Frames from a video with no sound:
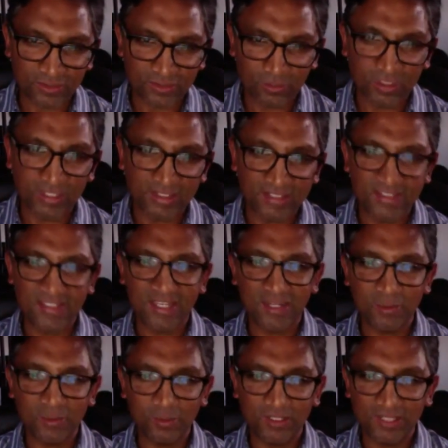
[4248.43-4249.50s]
will understand
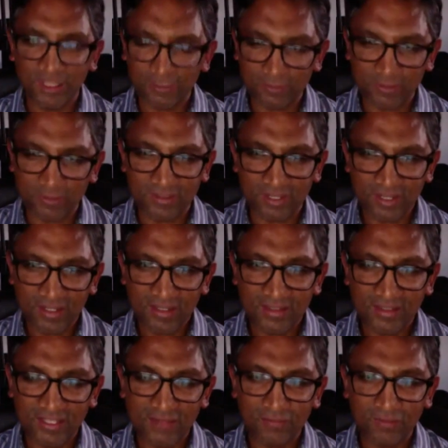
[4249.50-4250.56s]
what the level
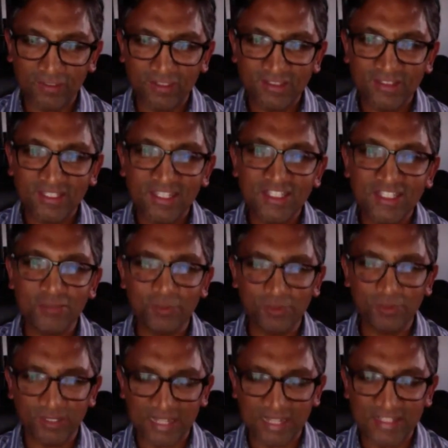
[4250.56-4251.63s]
level teaspoon
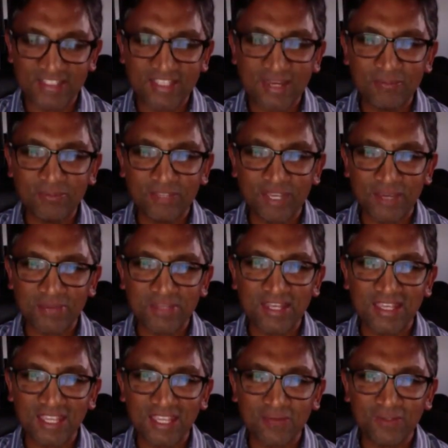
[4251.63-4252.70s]
is, and sometimes I
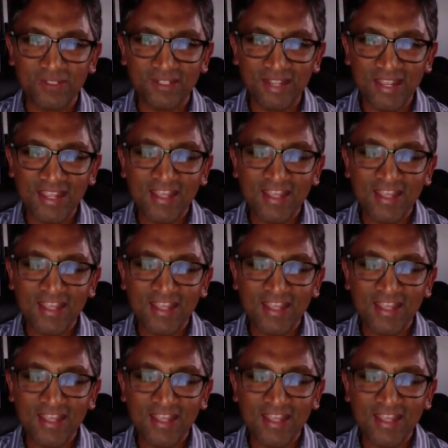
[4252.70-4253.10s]
even